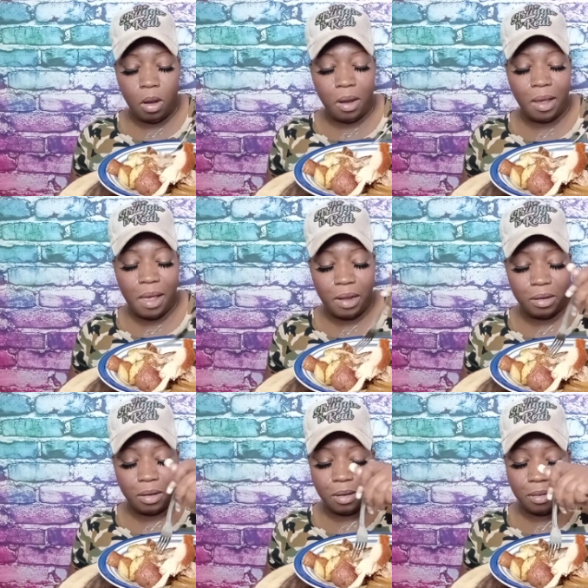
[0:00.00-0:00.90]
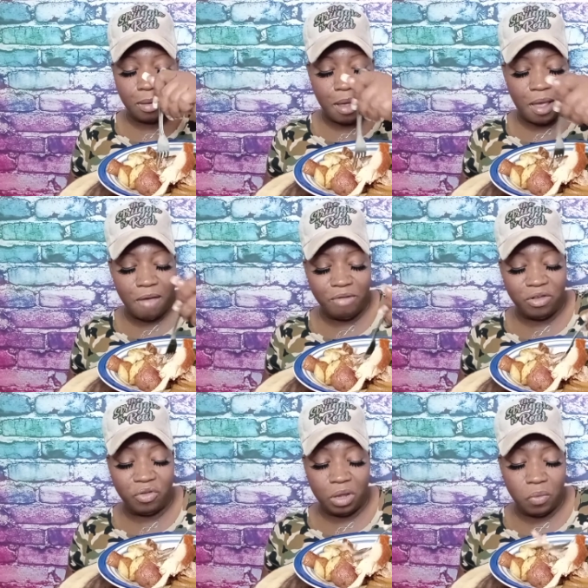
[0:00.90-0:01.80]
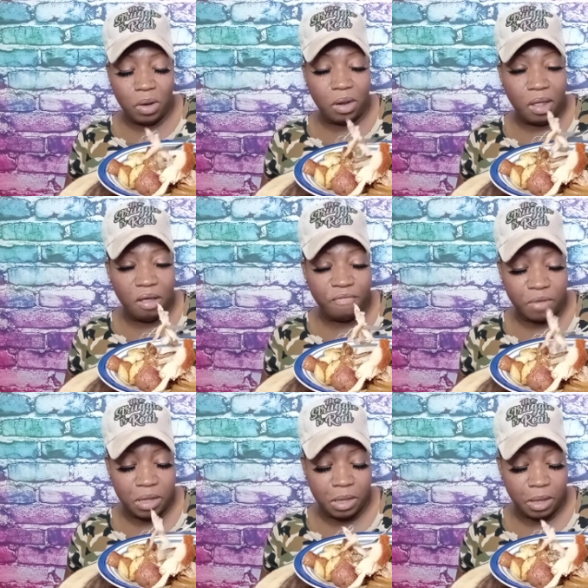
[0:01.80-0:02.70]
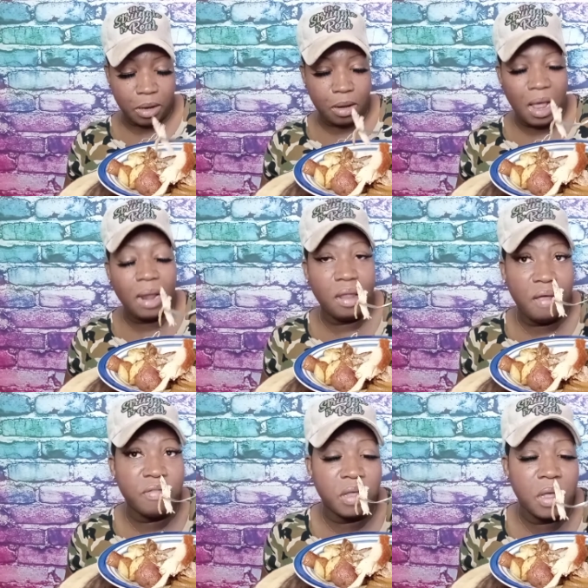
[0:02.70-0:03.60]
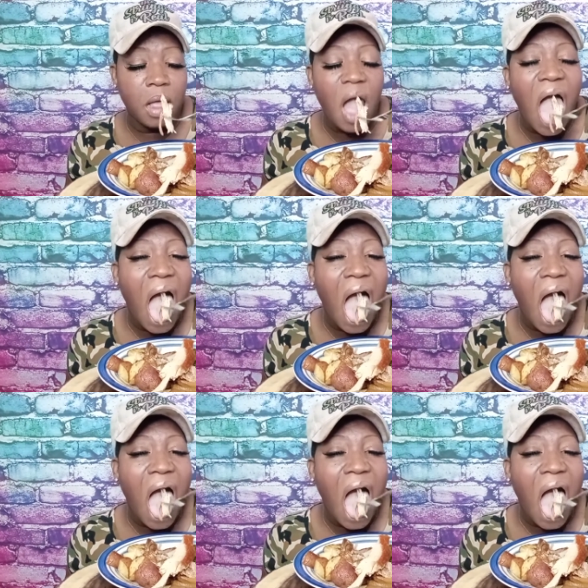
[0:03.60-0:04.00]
I have a genuine love for cooking. I love to cook.